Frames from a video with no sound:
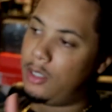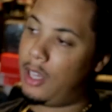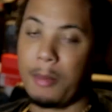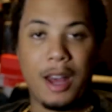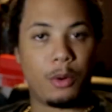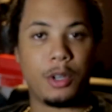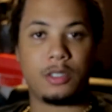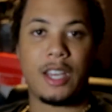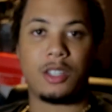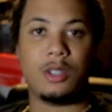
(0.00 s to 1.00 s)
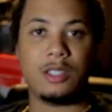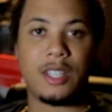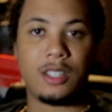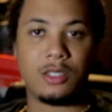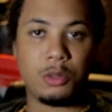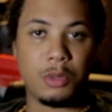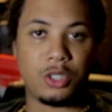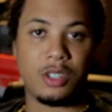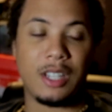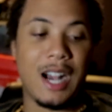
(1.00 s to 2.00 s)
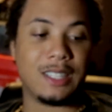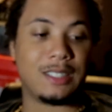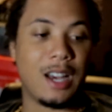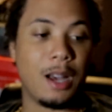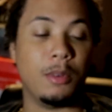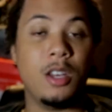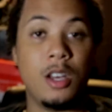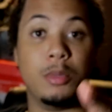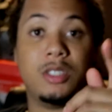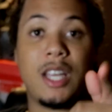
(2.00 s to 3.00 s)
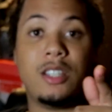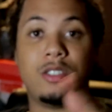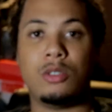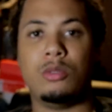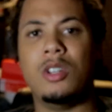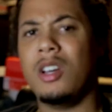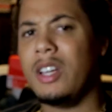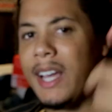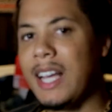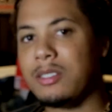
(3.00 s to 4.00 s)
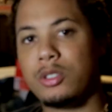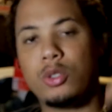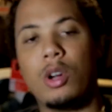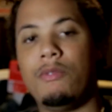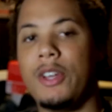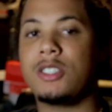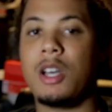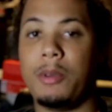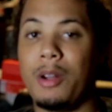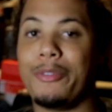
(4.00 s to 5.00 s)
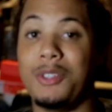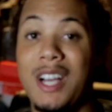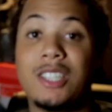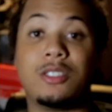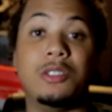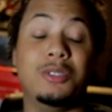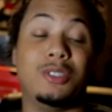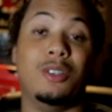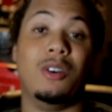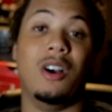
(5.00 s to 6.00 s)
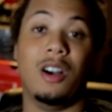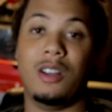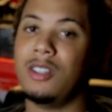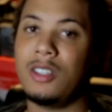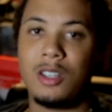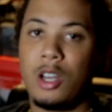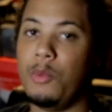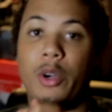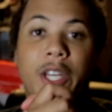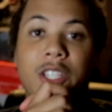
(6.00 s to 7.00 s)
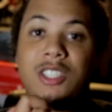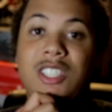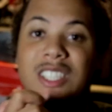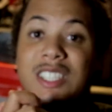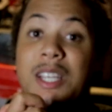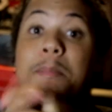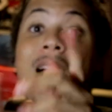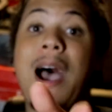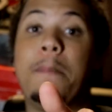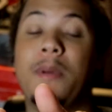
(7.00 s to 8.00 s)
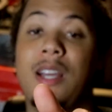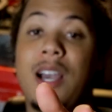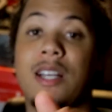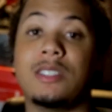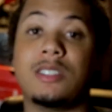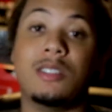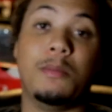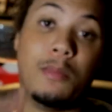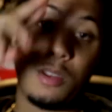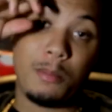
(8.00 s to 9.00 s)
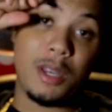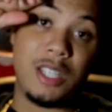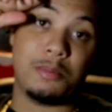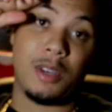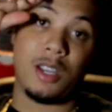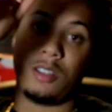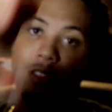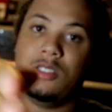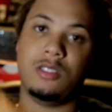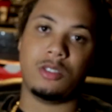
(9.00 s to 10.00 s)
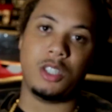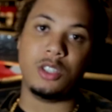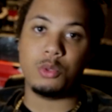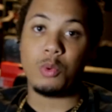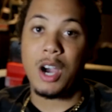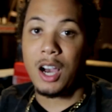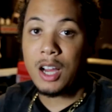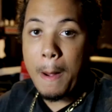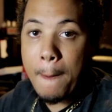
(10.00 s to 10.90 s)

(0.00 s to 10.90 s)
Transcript: yeah, man, I don't want to take you take too much of your guys' time. But stay tuned. I got some story vids coming up for you guys too. So uh, we're gonna get this shiznit popping, guys. Peace, man. Tony D2 Wild.